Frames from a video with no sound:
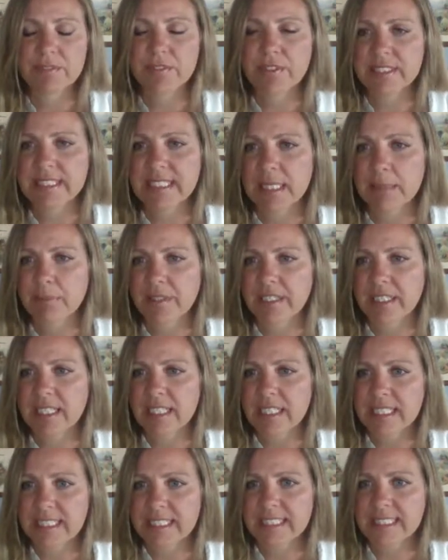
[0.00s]
For example, the
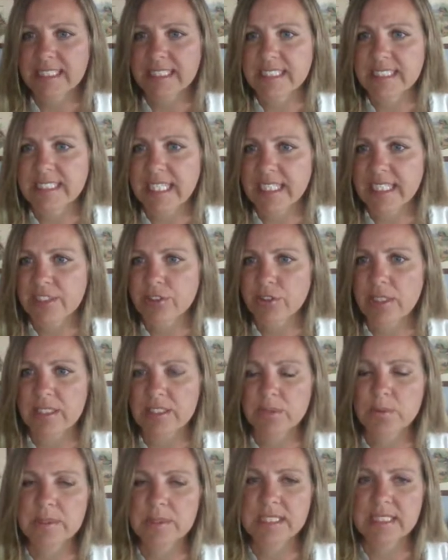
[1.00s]
Gunnison and sage
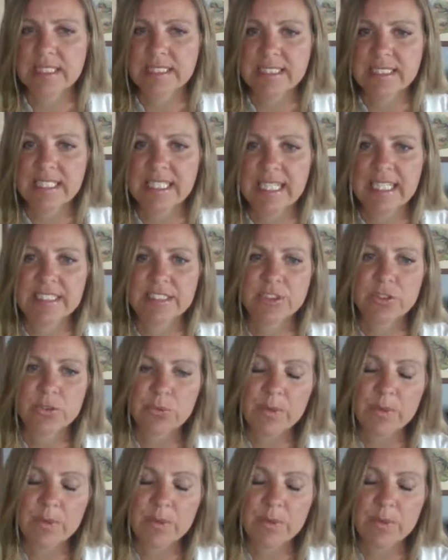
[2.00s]
grouse was listed as